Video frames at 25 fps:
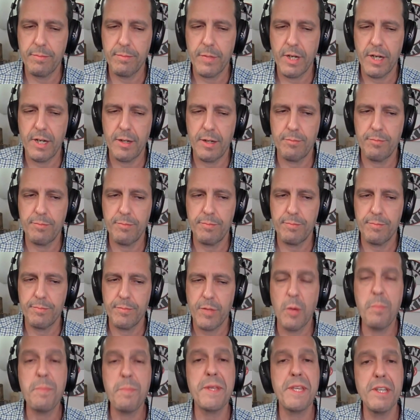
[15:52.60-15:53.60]
um,
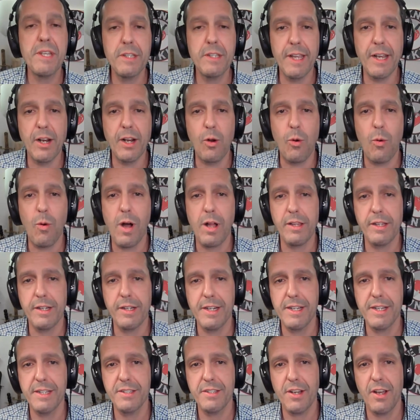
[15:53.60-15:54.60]
appealing
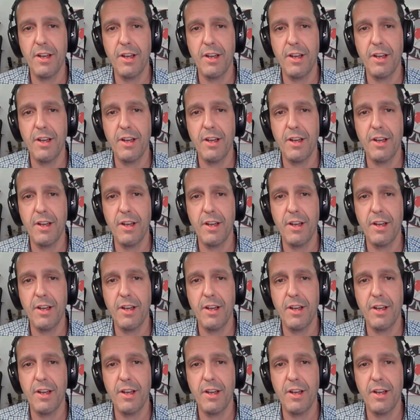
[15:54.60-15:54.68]
qualities